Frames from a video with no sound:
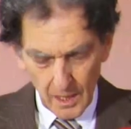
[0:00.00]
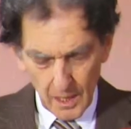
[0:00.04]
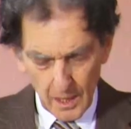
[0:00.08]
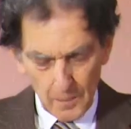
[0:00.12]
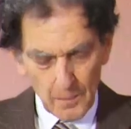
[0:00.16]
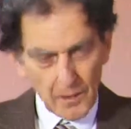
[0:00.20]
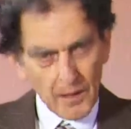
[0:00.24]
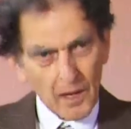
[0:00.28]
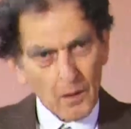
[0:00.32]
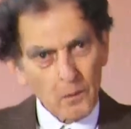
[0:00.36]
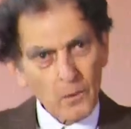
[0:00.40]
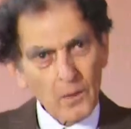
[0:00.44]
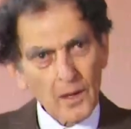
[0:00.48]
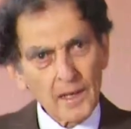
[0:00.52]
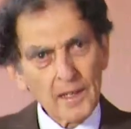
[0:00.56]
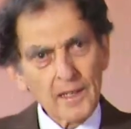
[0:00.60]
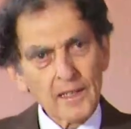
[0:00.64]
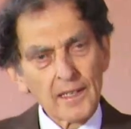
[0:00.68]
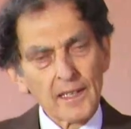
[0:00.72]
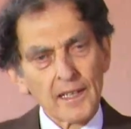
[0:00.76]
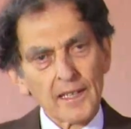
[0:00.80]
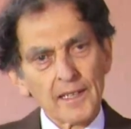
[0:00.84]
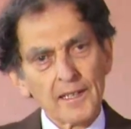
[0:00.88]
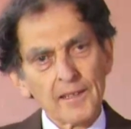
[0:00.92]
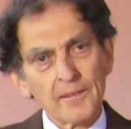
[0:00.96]
But I
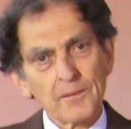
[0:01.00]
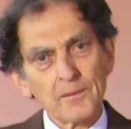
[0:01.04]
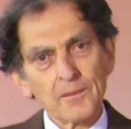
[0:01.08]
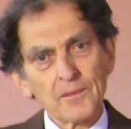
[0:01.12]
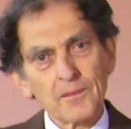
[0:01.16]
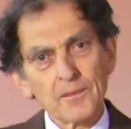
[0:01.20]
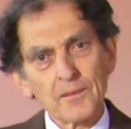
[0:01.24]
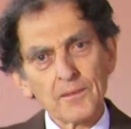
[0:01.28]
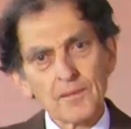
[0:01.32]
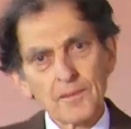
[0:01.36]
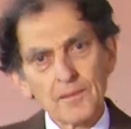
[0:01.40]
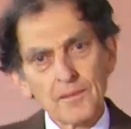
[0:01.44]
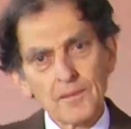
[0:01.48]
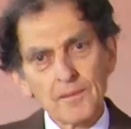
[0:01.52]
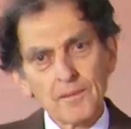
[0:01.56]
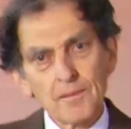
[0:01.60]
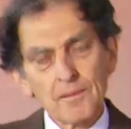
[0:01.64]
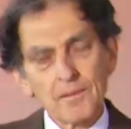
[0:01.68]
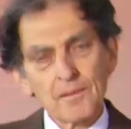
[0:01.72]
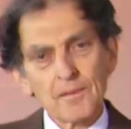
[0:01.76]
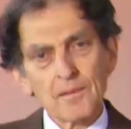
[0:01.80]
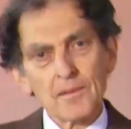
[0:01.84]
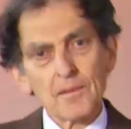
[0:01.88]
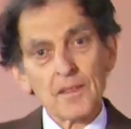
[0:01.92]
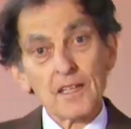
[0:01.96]
wonder,
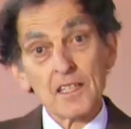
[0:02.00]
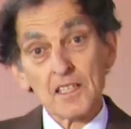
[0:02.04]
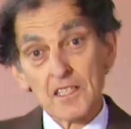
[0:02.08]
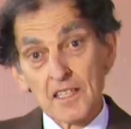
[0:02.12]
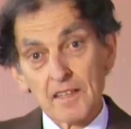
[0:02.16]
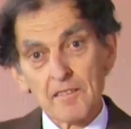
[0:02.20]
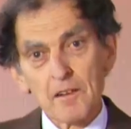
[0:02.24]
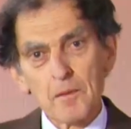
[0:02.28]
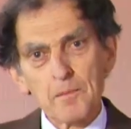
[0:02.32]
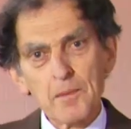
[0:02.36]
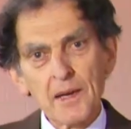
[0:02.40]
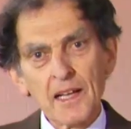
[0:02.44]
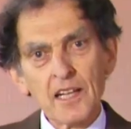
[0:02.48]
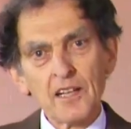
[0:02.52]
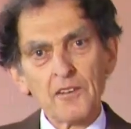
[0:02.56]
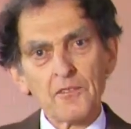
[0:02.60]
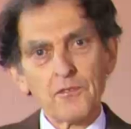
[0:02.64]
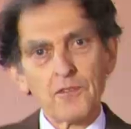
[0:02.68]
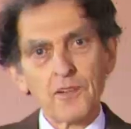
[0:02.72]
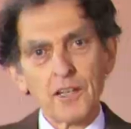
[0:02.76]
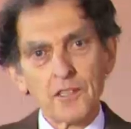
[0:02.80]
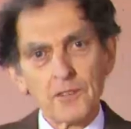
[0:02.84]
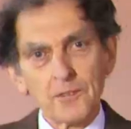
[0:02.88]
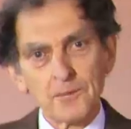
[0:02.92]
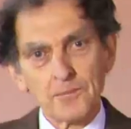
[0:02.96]
is there a bigger
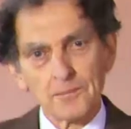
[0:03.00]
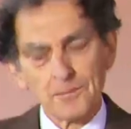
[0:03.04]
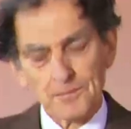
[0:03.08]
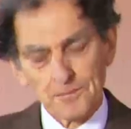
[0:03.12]
foe?